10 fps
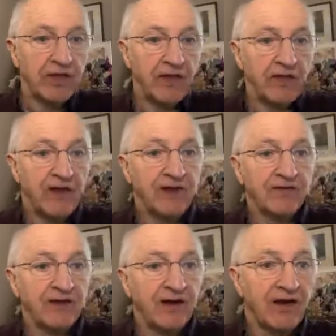
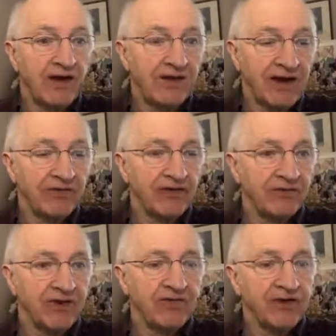that are actually
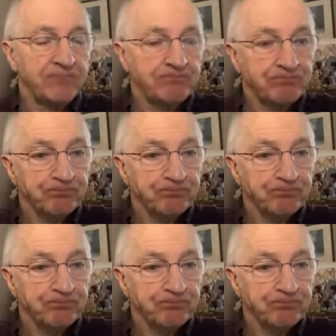very